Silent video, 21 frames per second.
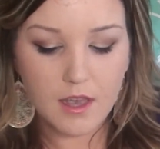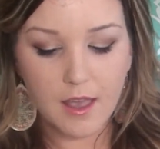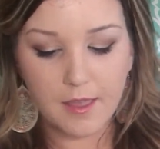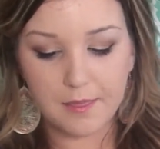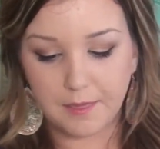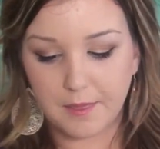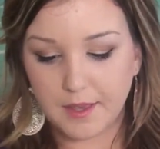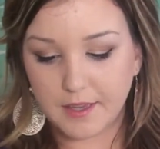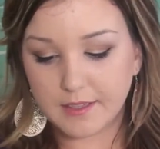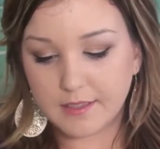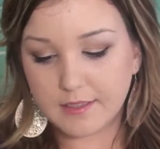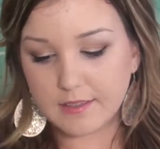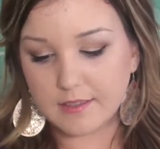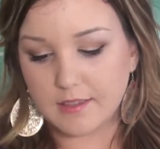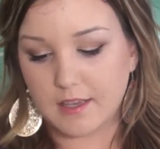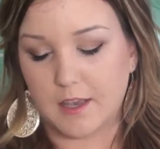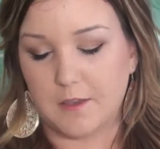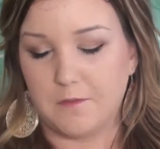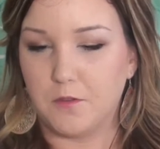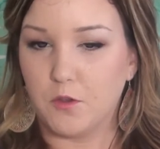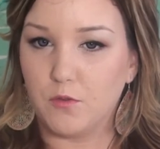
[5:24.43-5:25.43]
And
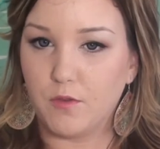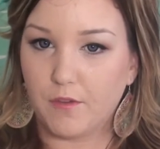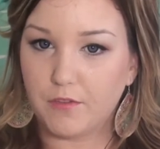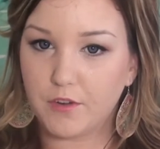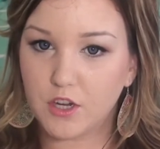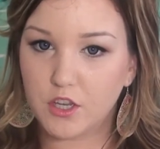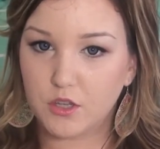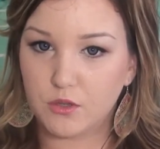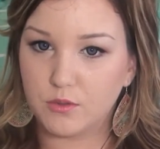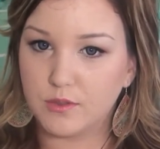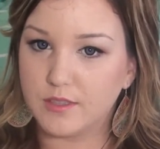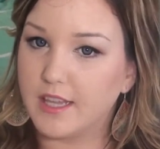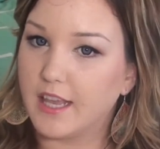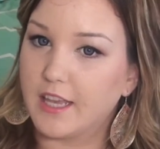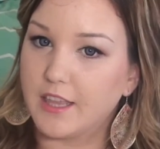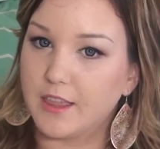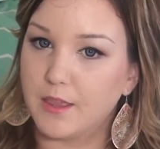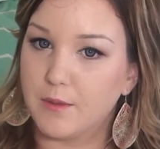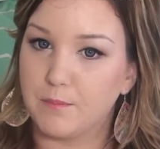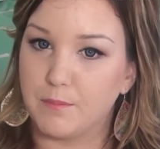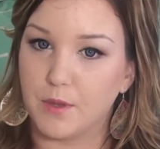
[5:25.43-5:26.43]
this, if you've ever used
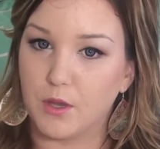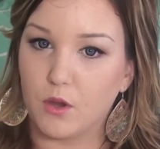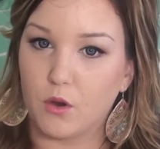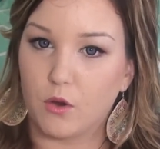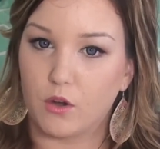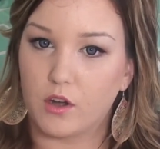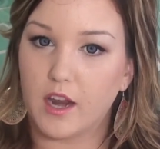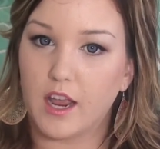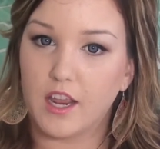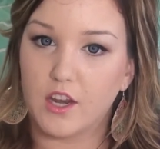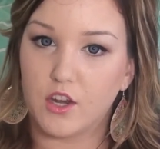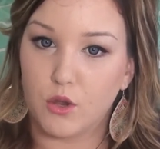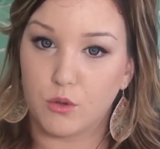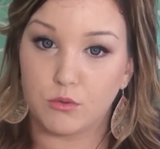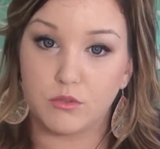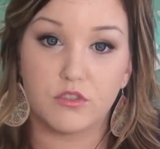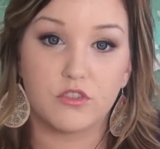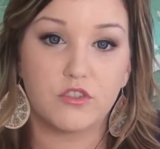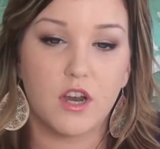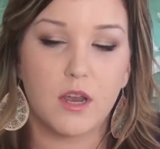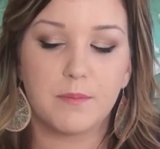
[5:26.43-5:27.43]
like the Biore
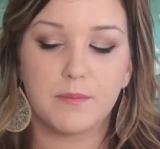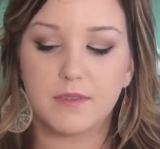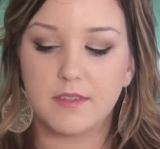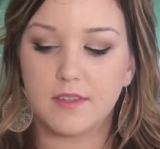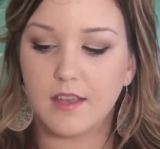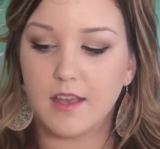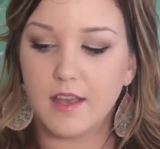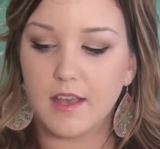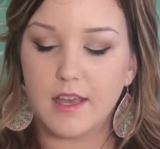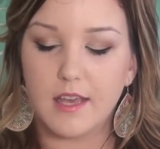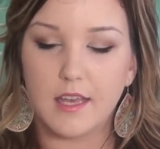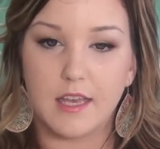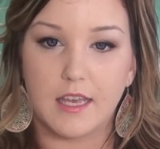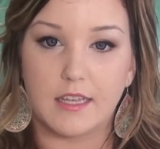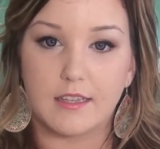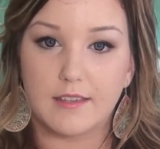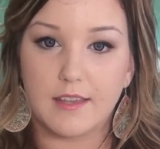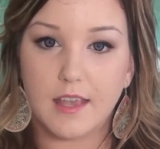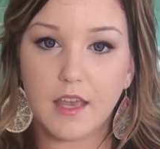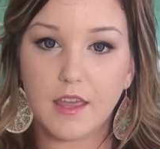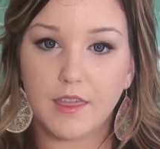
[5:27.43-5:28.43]
nose strips,
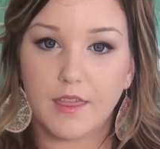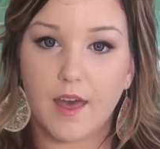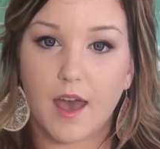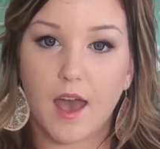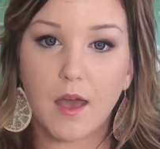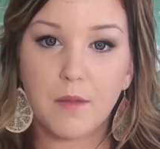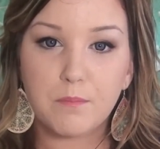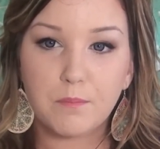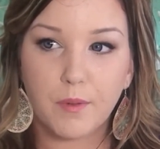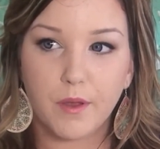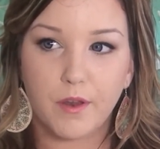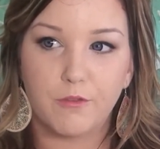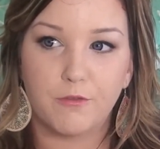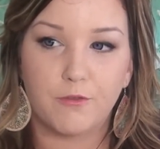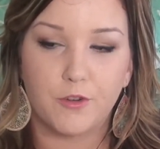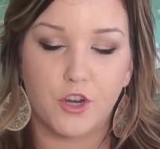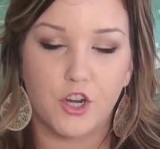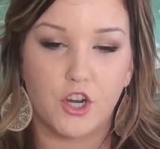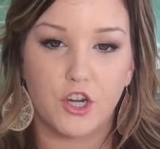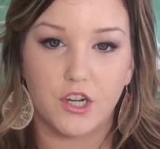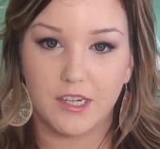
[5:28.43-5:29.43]
it's like that but
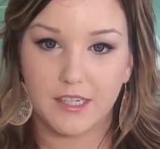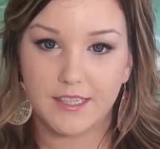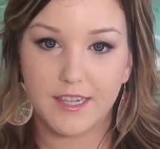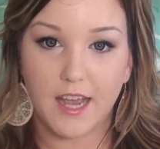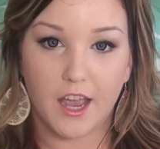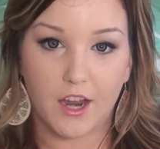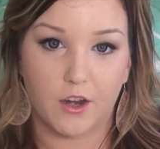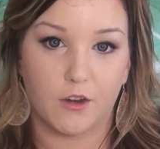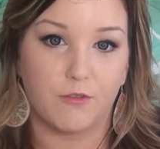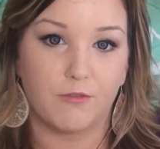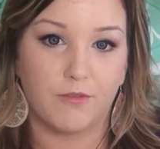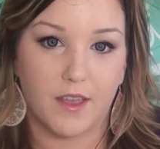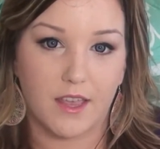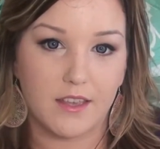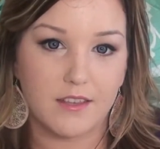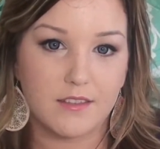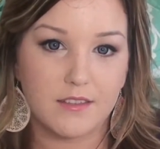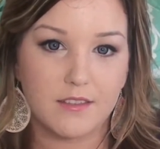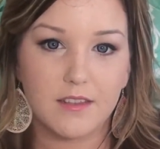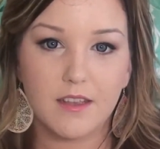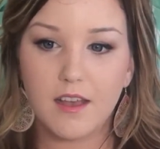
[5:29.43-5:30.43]
for your entire
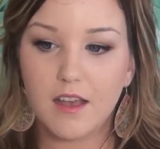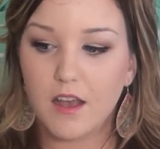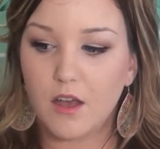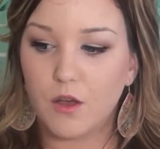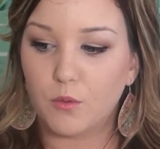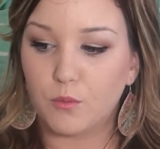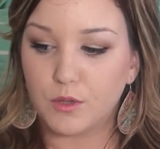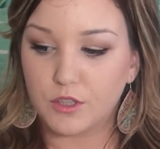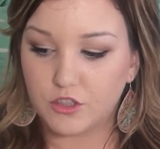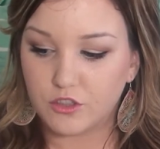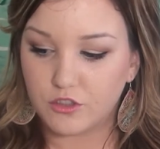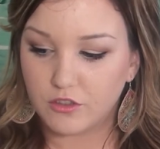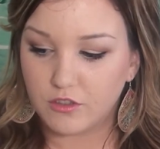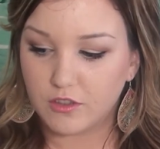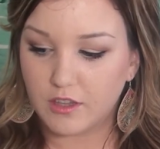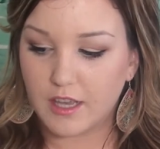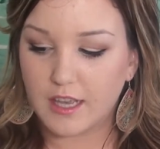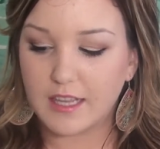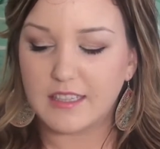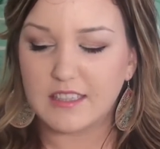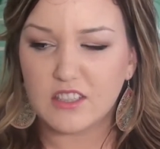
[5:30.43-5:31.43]
face. Which,
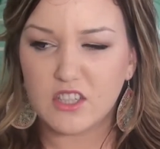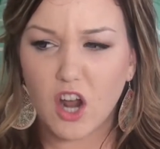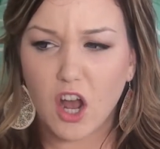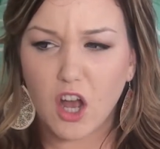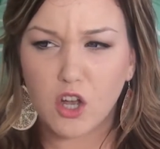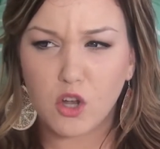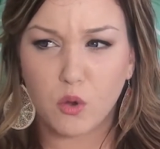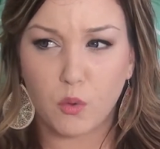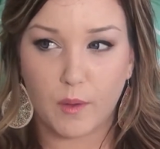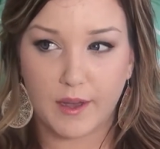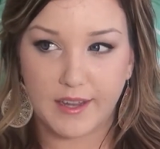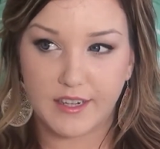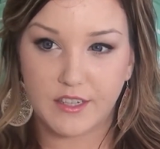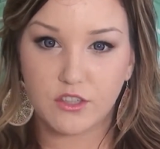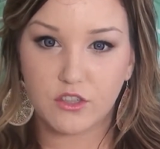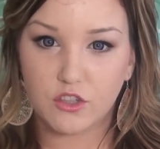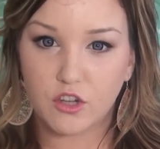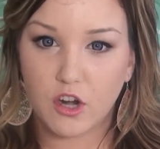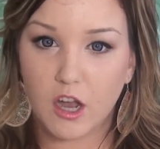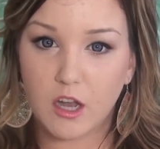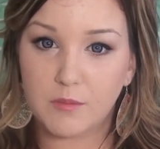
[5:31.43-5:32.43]
it's not quite as
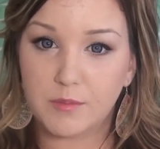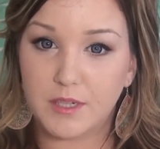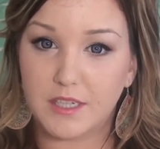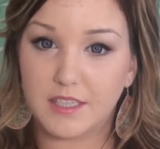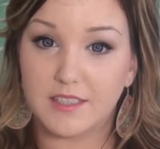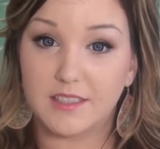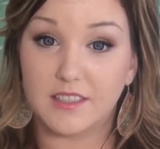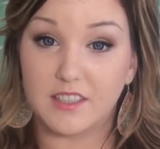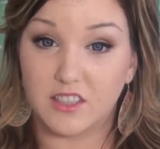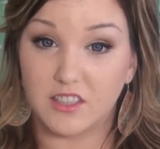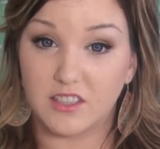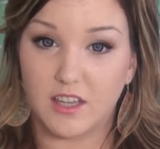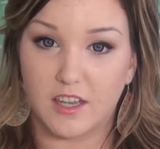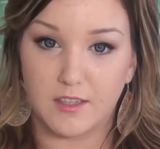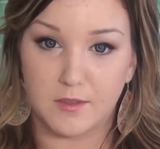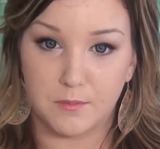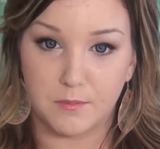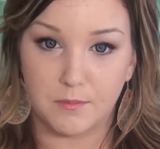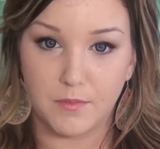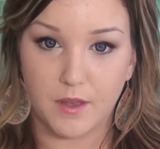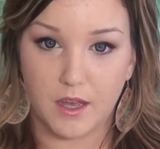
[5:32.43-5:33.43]
strong, but it still
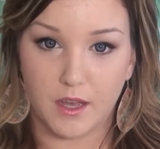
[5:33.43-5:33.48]
does